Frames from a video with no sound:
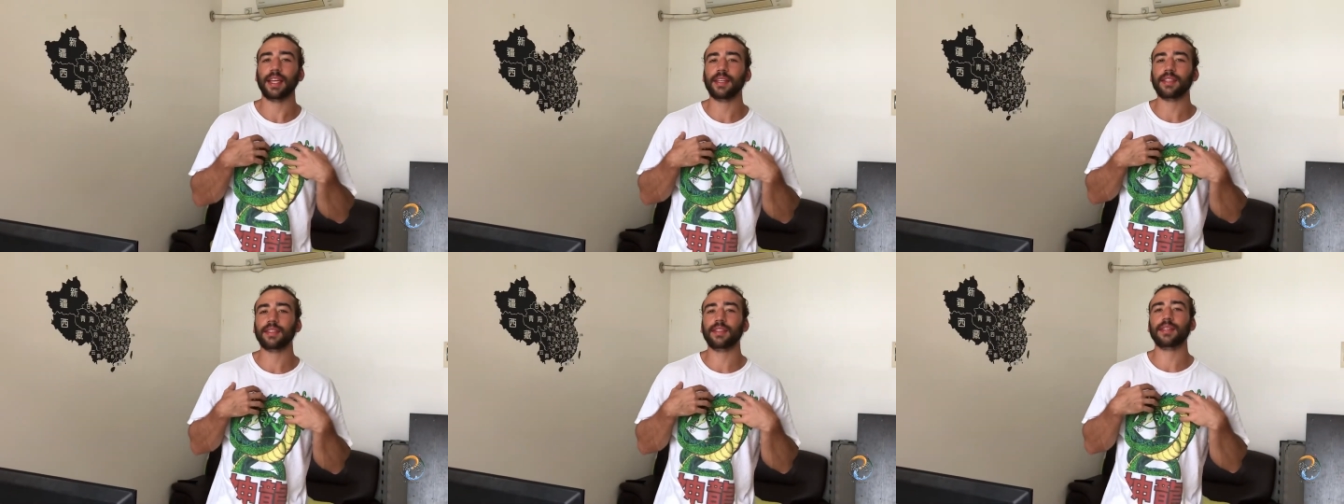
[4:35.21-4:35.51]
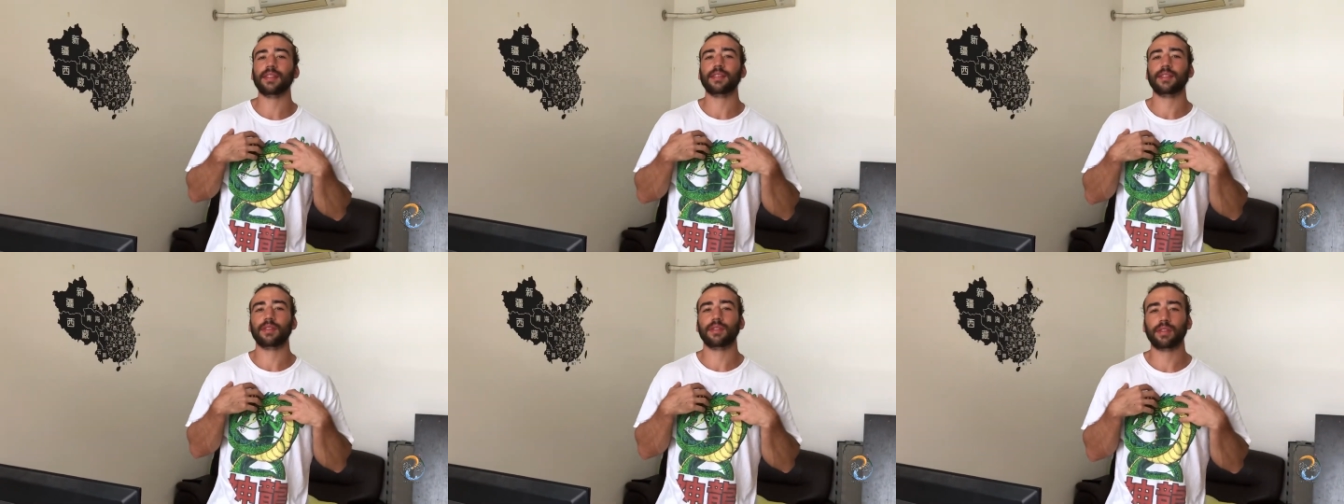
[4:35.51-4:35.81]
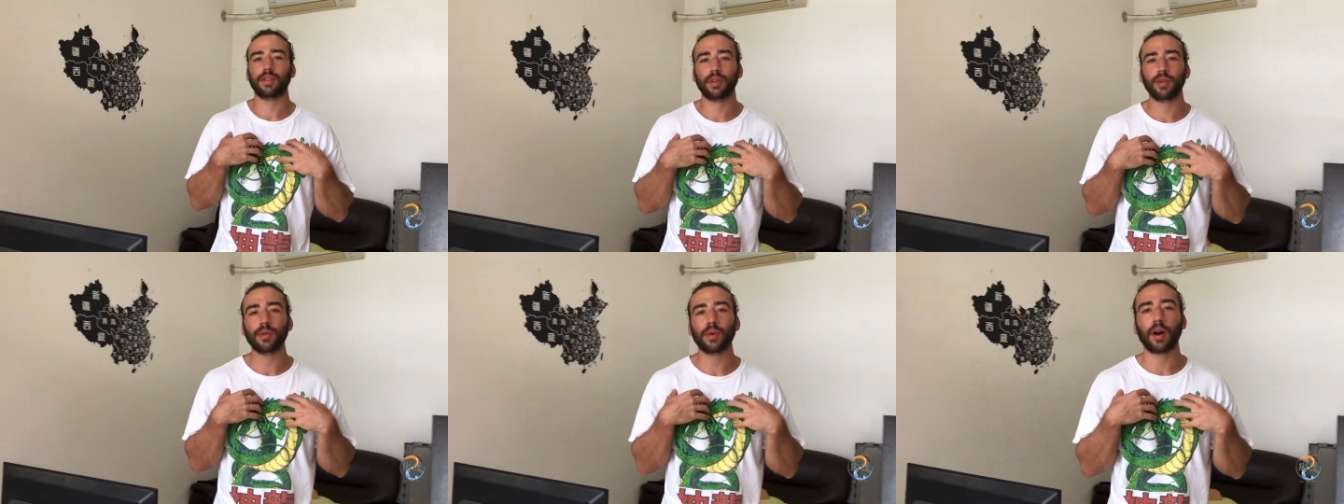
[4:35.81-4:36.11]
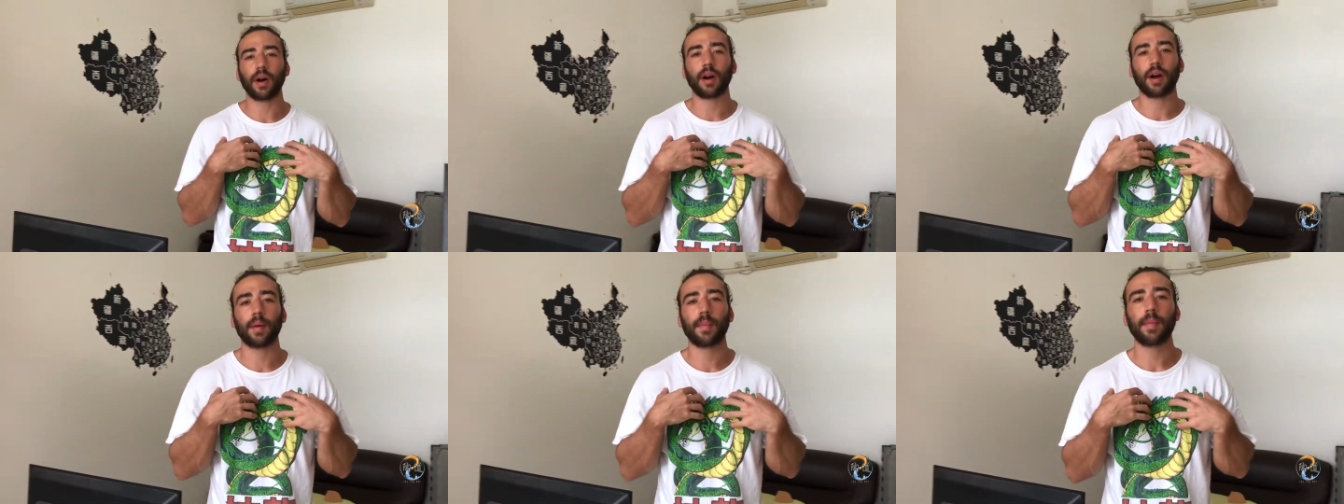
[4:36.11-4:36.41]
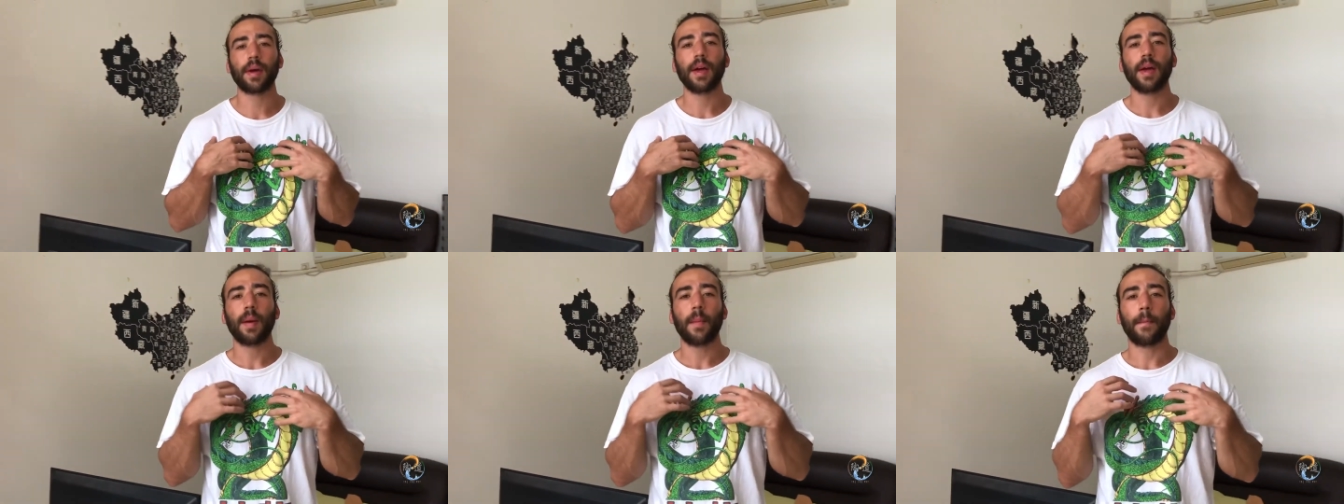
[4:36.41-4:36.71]
easiest
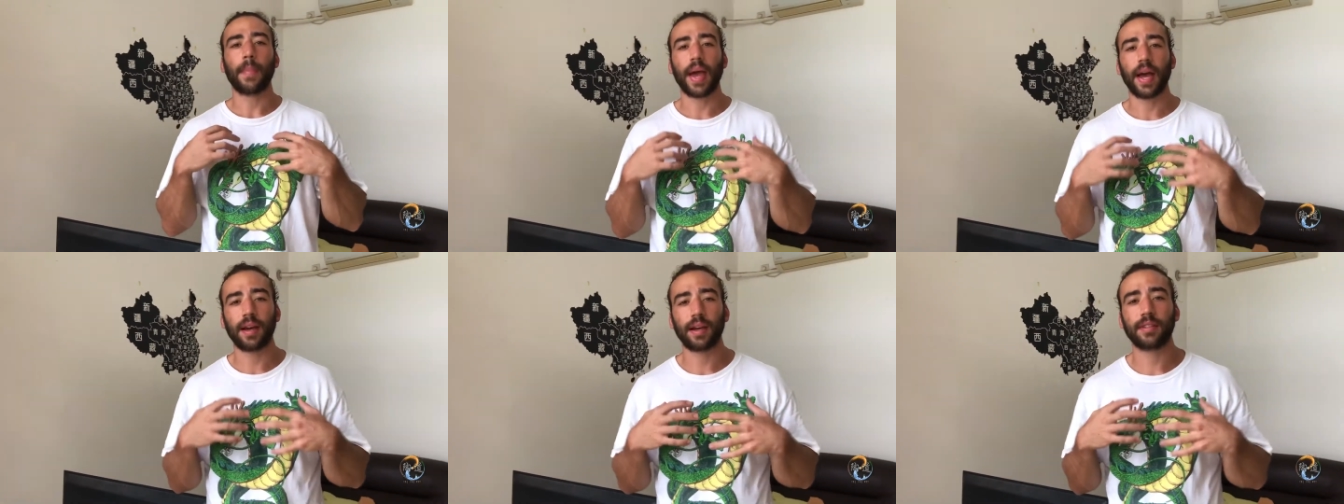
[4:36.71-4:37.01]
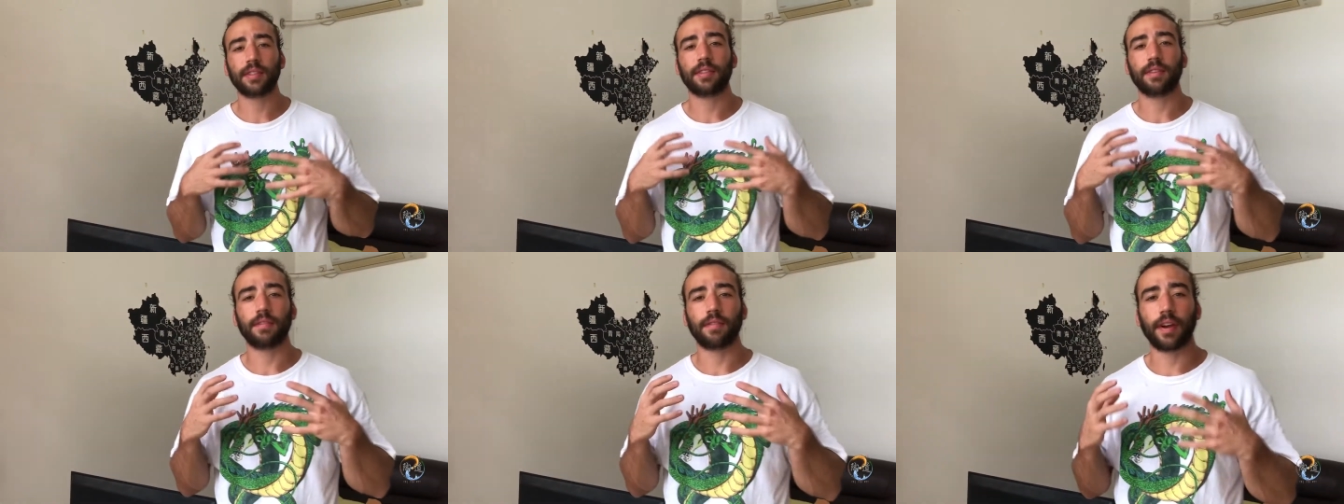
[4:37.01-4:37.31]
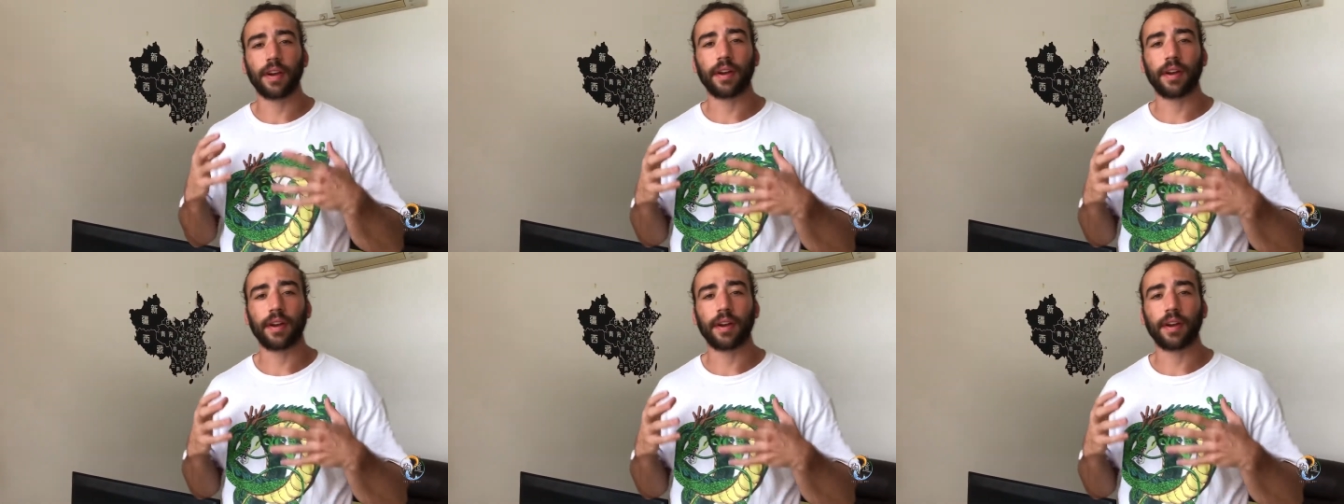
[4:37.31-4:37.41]
2-arm balance